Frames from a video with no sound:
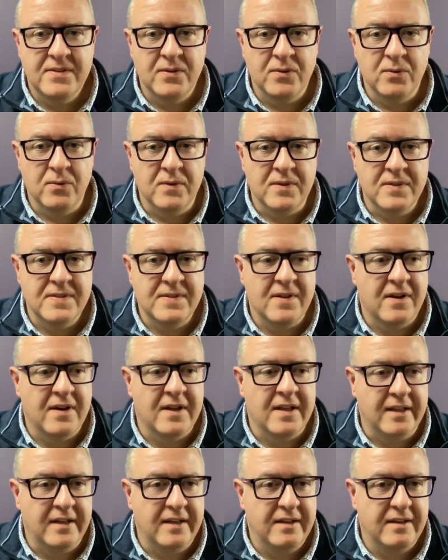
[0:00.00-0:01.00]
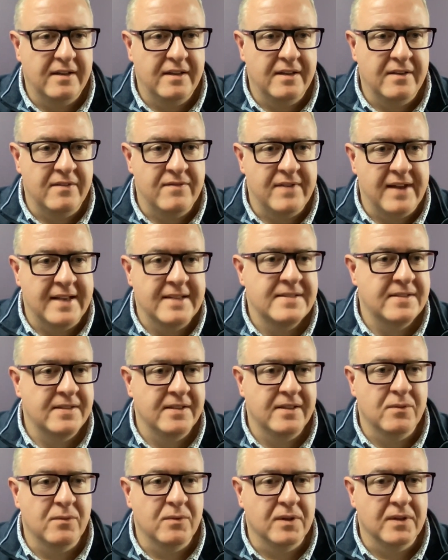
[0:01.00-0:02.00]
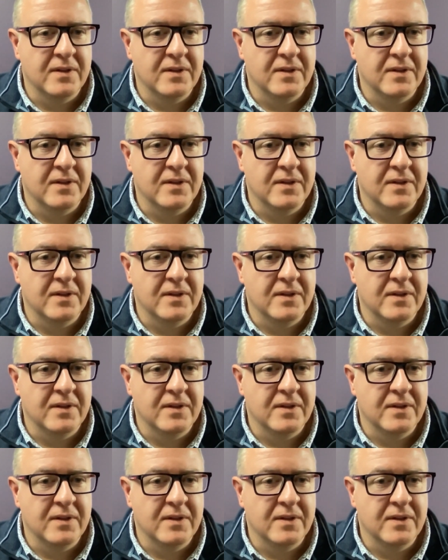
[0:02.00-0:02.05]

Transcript: who is not investing in real